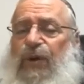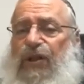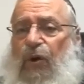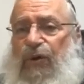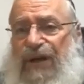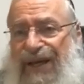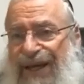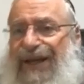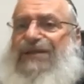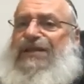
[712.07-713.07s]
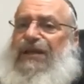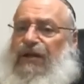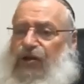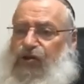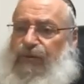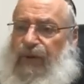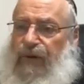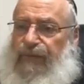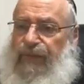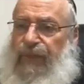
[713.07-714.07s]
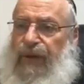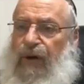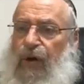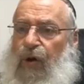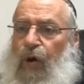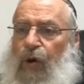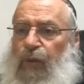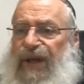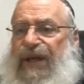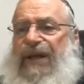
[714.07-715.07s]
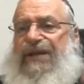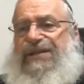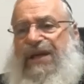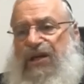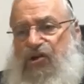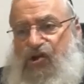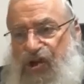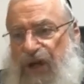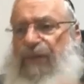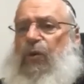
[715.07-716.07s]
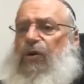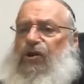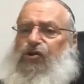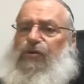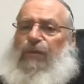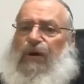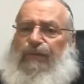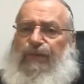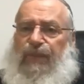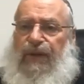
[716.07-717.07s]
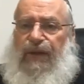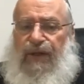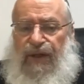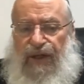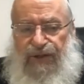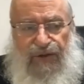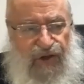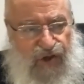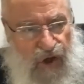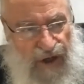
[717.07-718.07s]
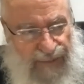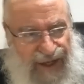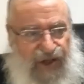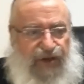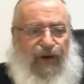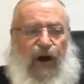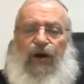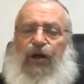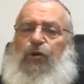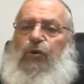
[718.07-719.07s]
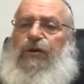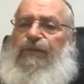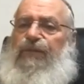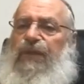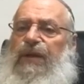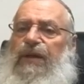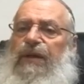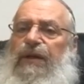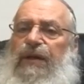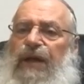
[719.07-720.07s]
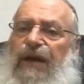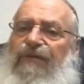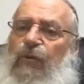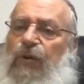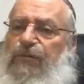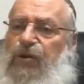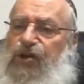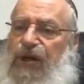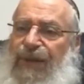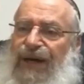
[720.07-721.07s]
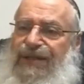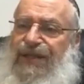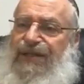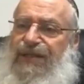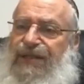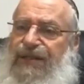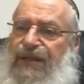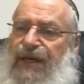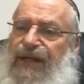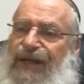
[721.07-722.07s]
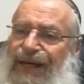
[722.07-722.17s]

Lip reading: we don't need a siyah lishma. All we need is shemu lishma. So the Shoel HaMeishav argued, even with Mishim Matzos, it